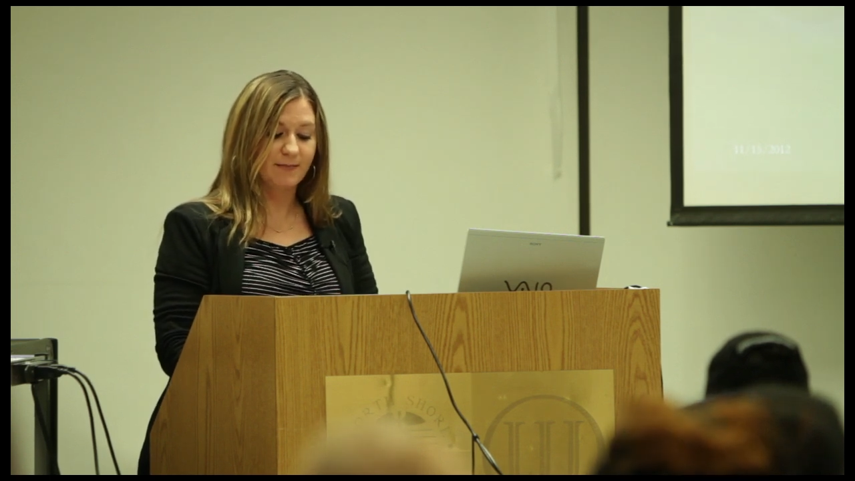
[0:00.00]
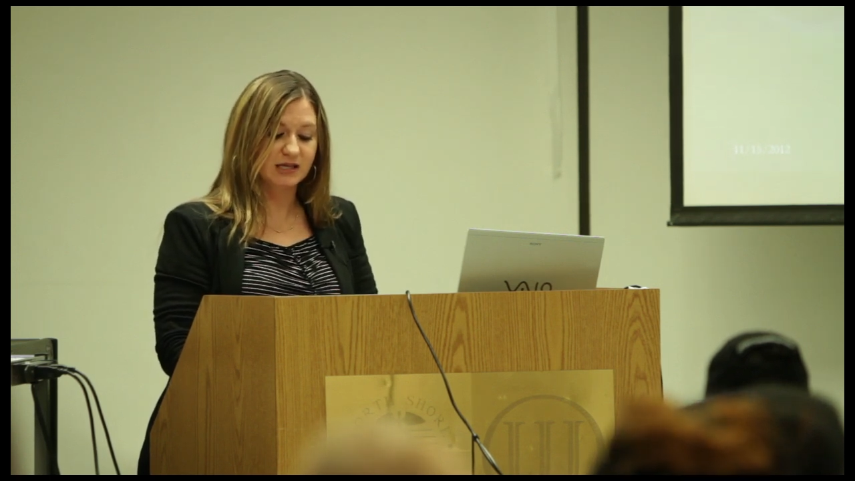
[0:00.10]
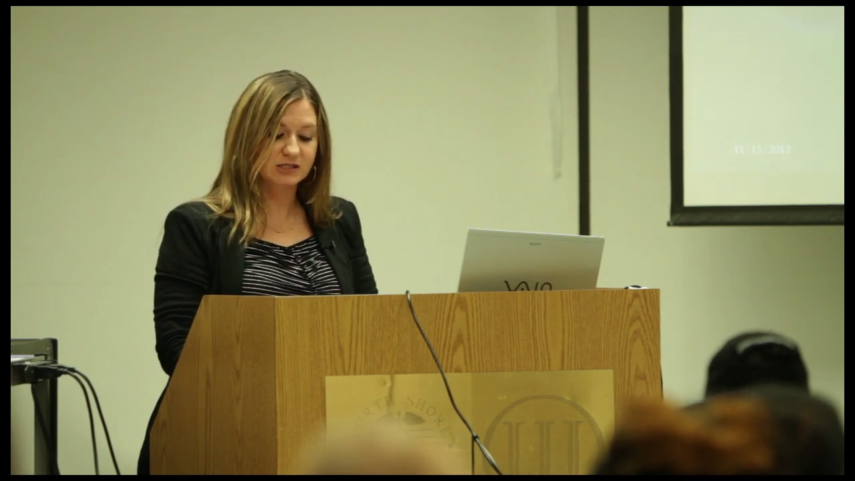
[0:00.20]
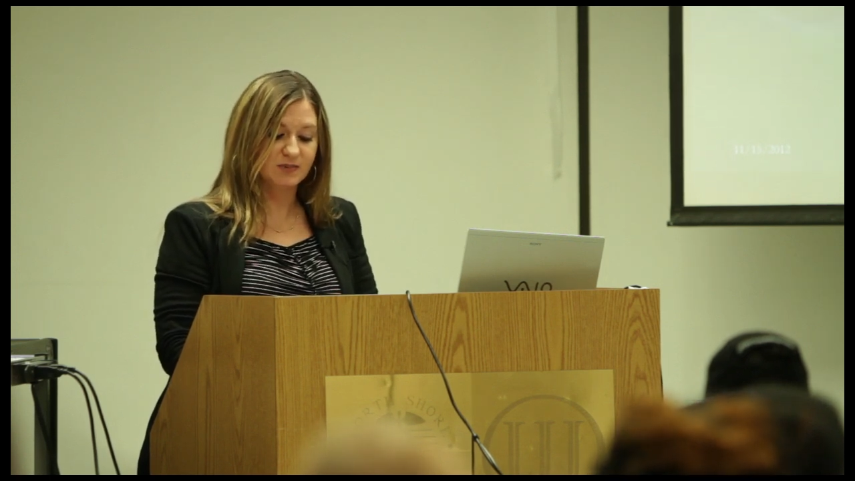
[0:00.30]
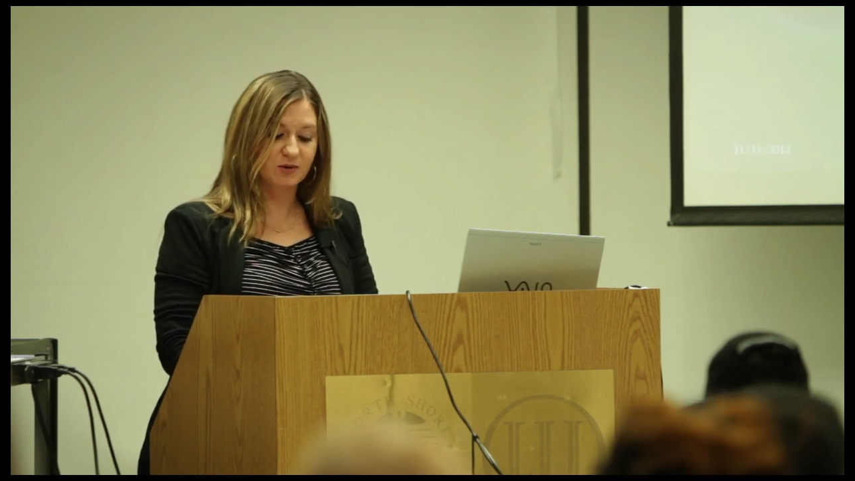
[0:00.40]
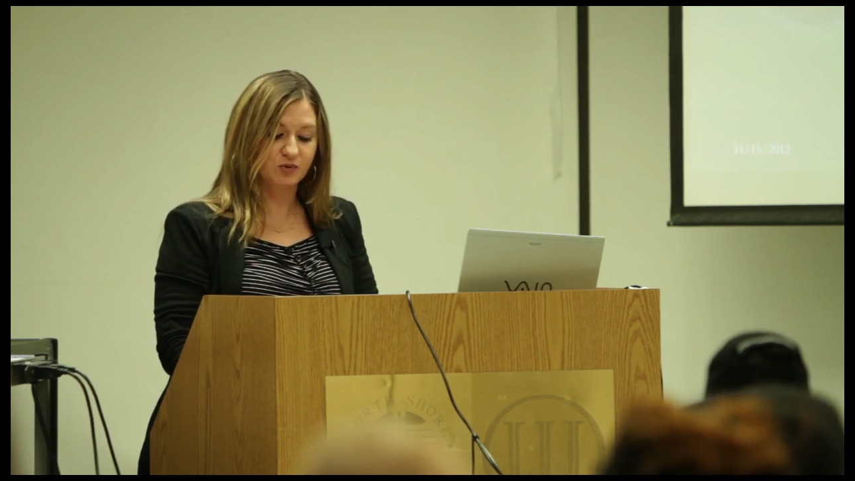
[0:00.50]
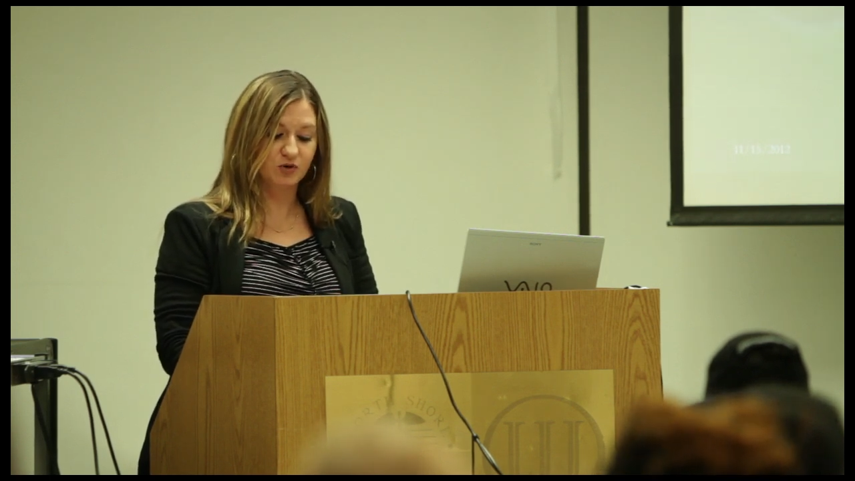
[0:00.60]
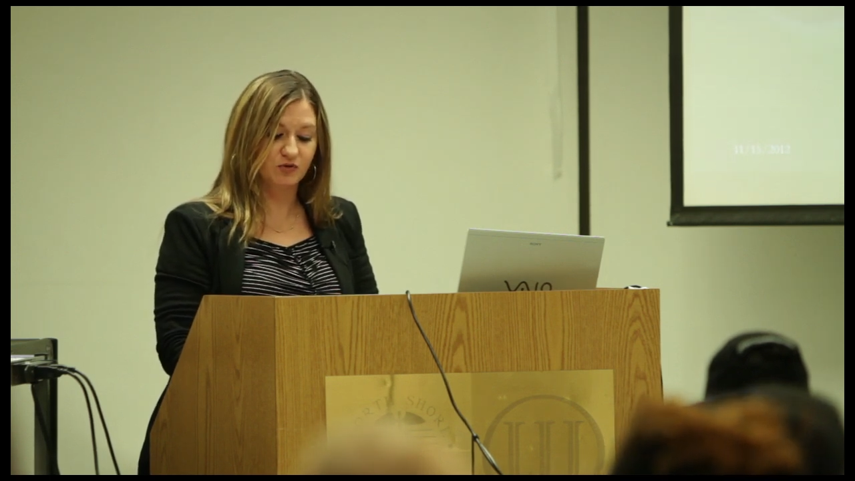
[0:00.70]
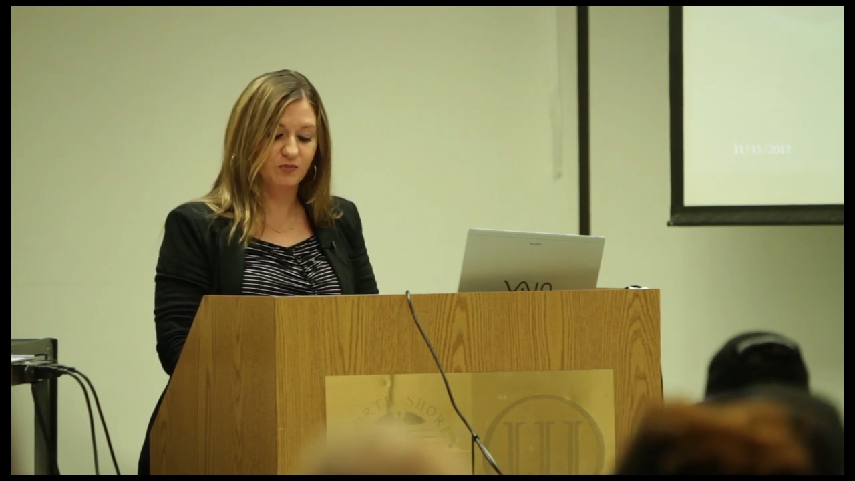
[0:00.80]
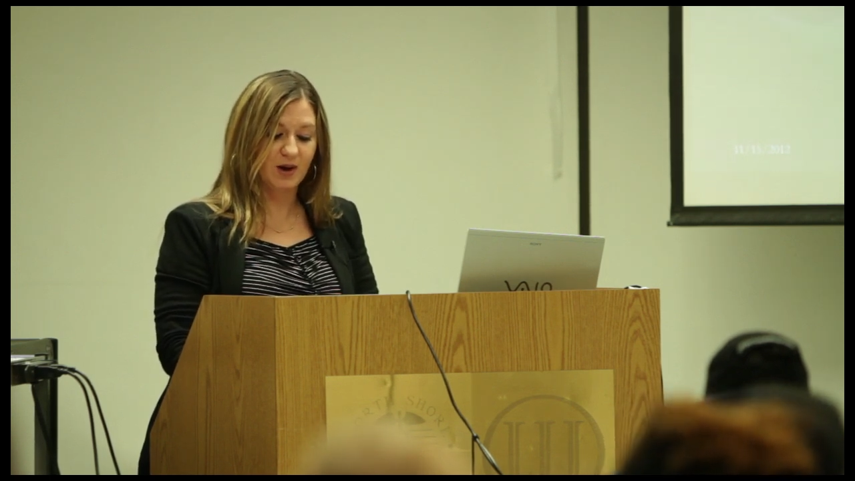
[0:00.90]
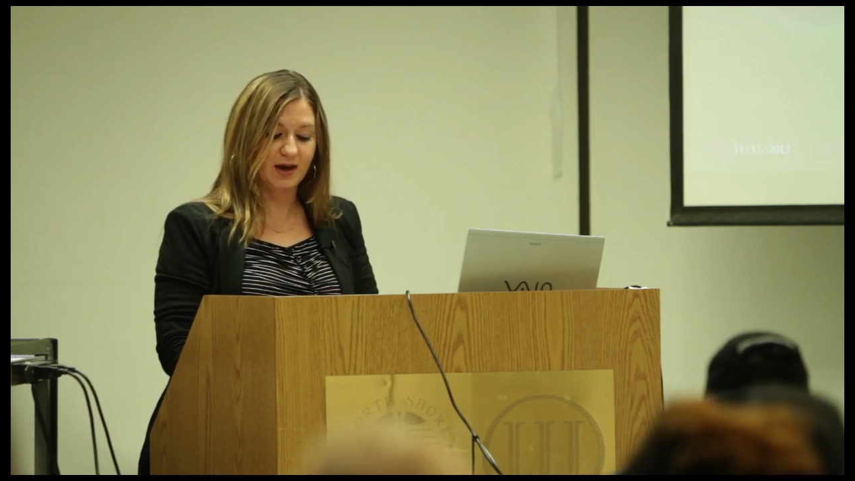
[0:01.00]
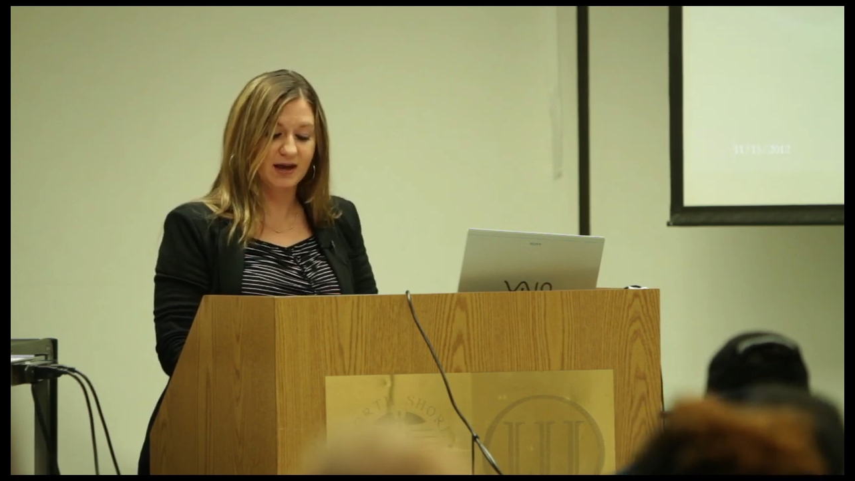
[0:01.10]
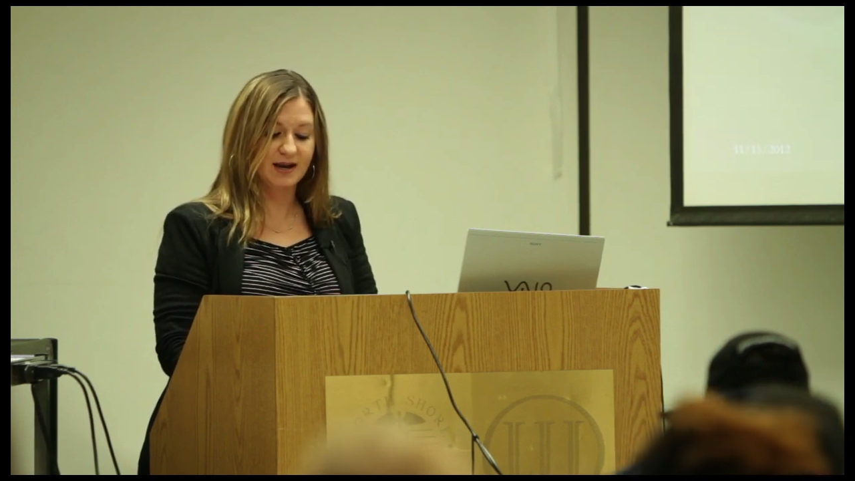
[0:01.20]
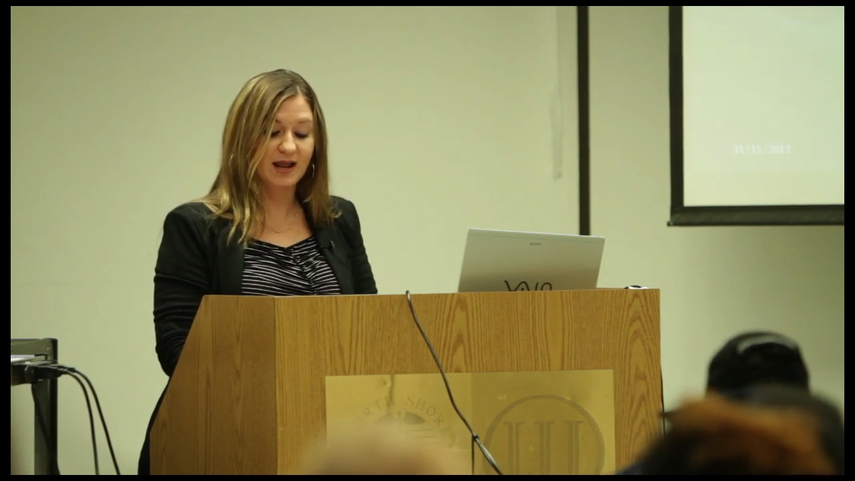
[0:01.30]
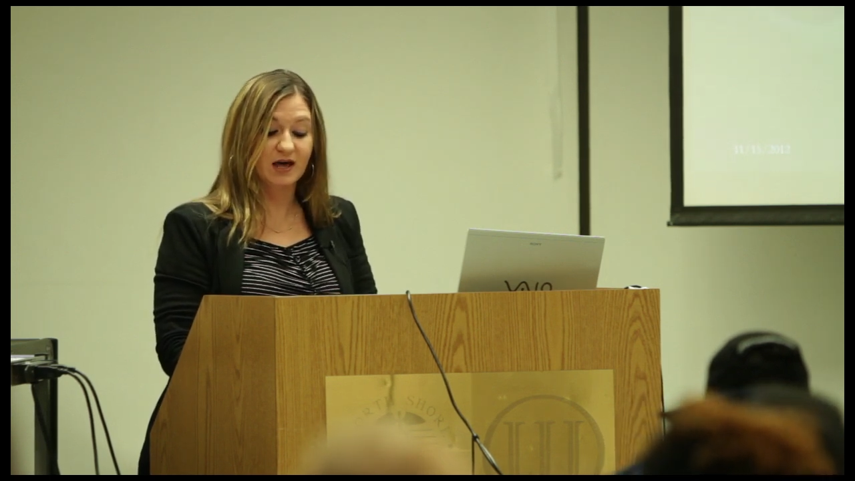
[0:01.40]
must be approved by an